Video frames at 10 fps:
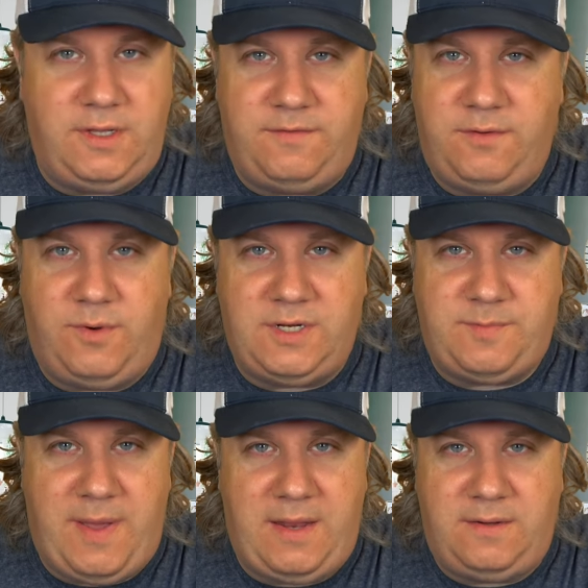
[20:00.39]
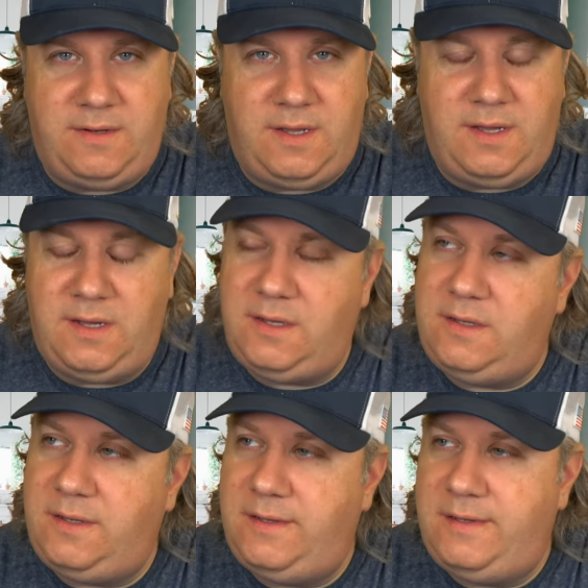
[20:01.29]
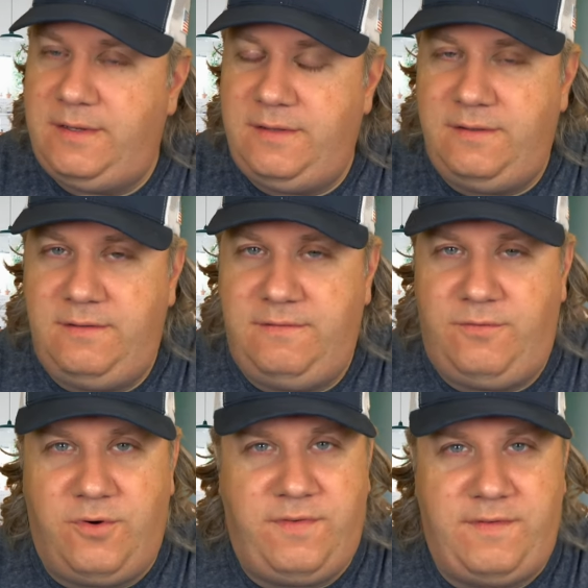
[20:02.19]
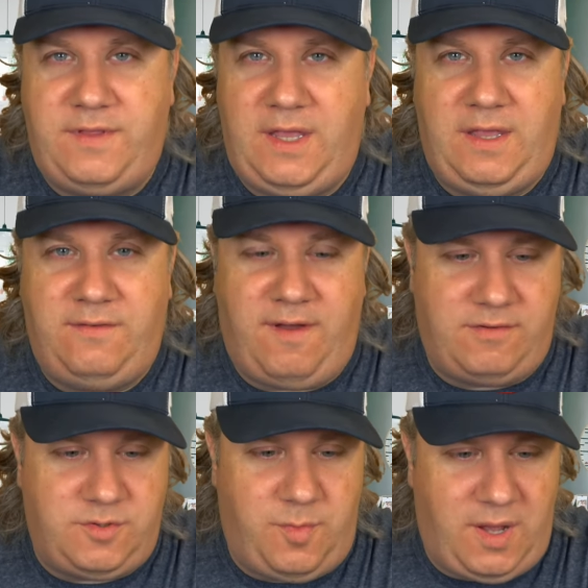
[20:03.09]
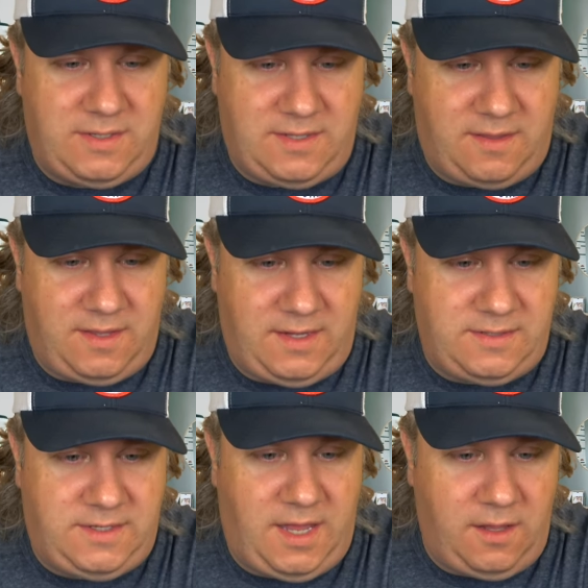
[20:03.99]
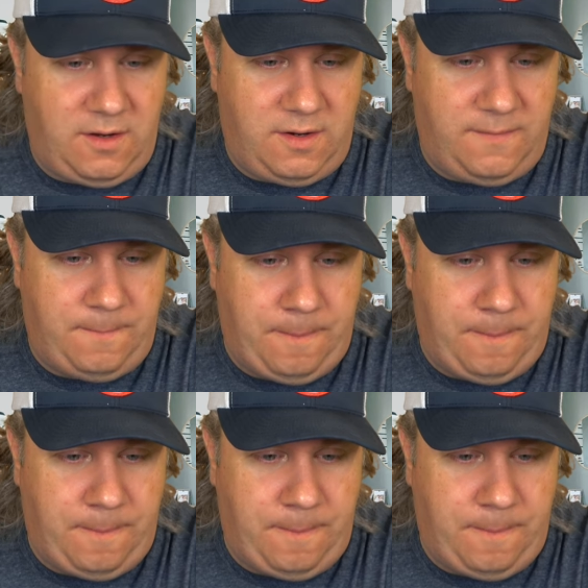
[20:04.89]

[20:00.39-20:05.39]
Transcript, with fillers: If you want to spend uh, four fifty, five hundred bucks, that thing is killer.